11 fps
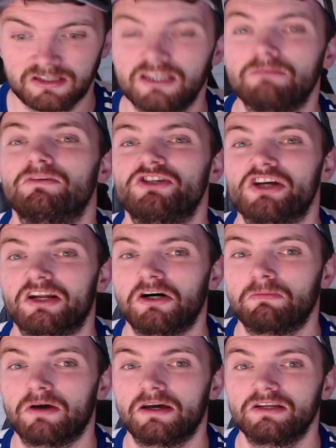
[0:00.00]
keep the chin
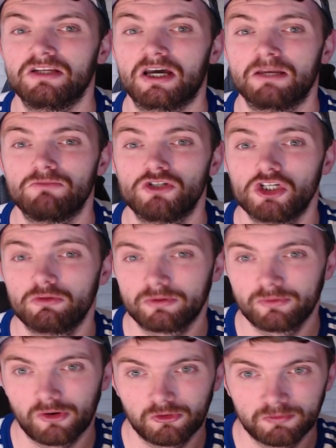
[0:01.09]
up and I'm sure we
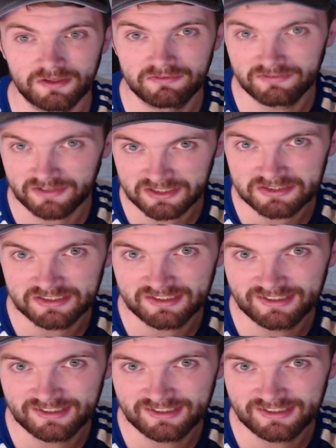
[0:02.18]
will all be fine.